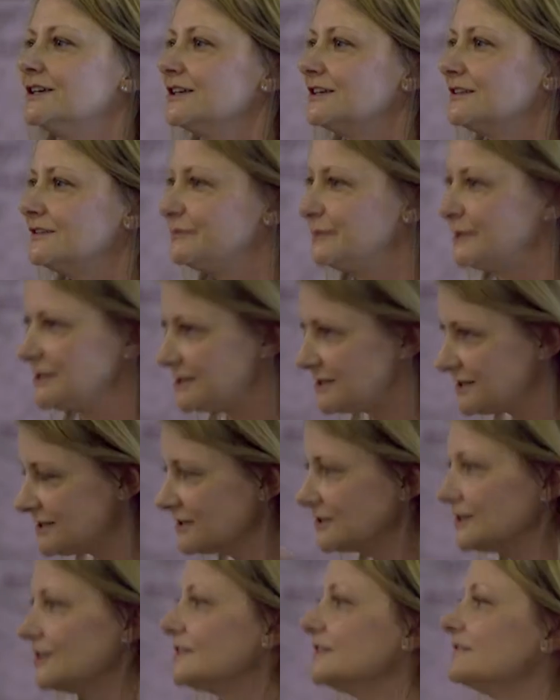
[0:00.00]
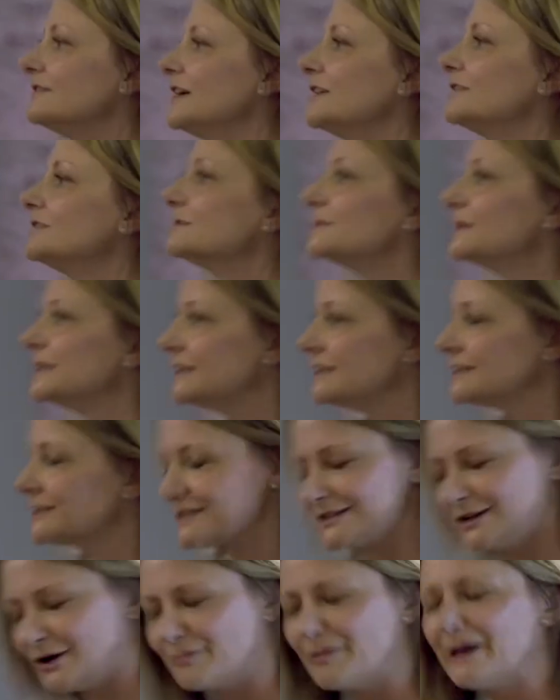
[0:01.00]
you'll have been stuck on the
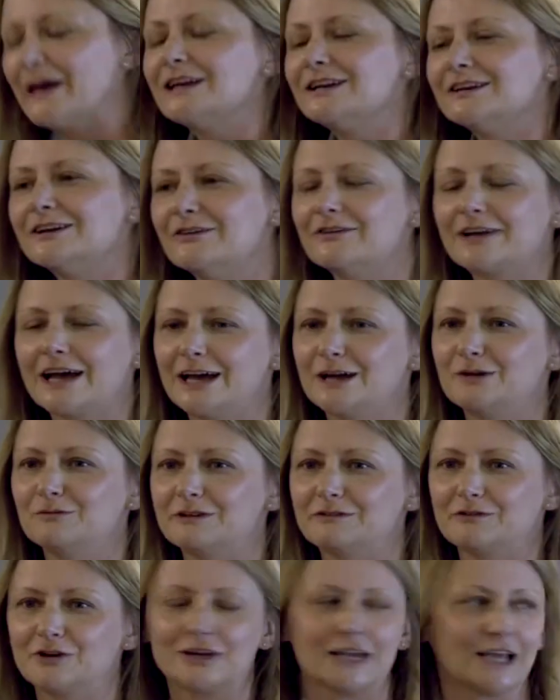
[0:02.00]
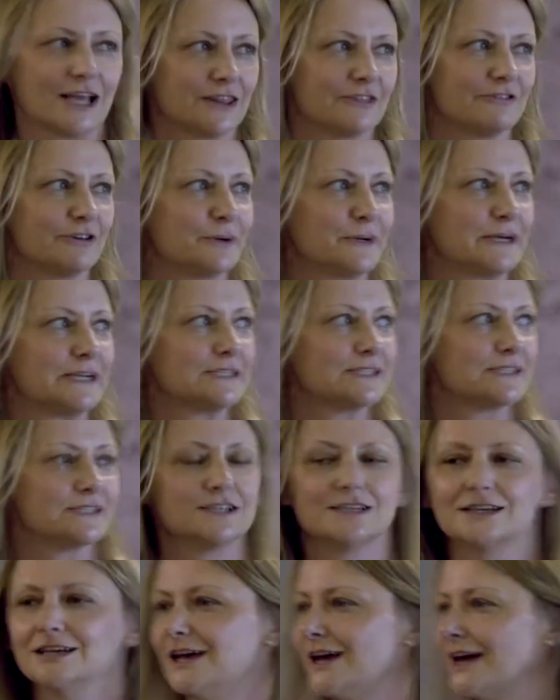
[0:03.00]
roadworks. No pain, no gain, we've got to get through it.
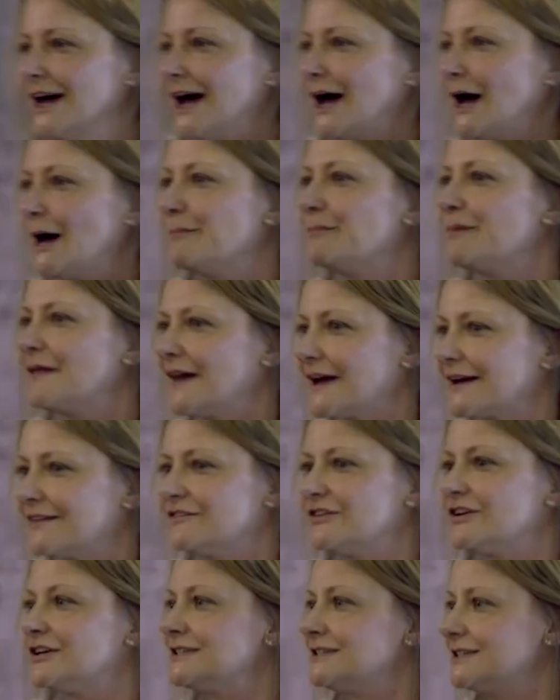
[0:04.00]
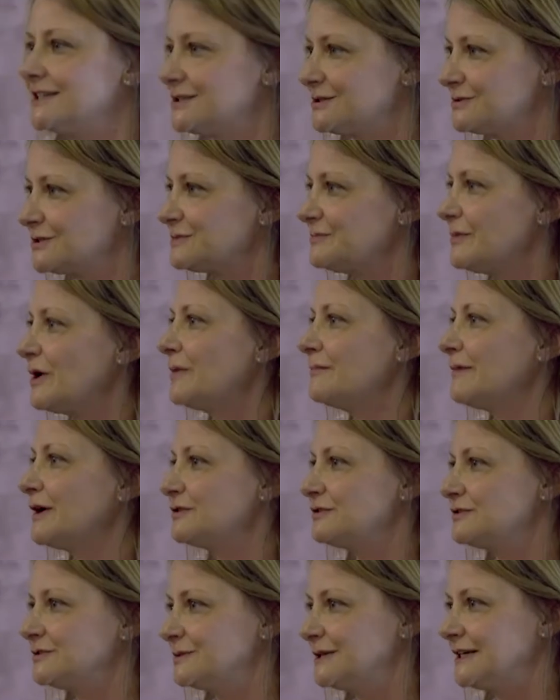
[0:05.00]
But they're converting it to a smart
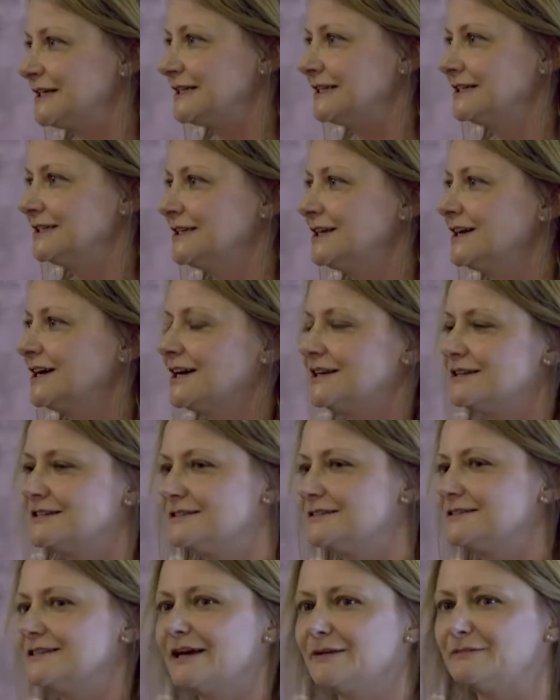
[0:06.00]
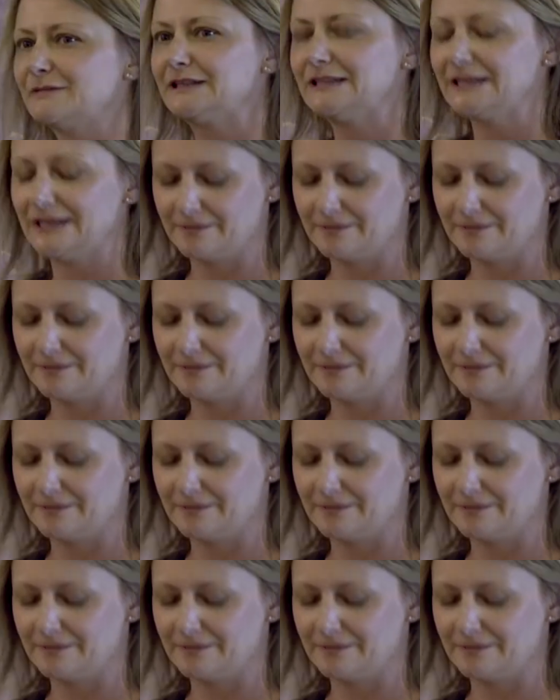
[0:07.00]
motorway, and it's the same with the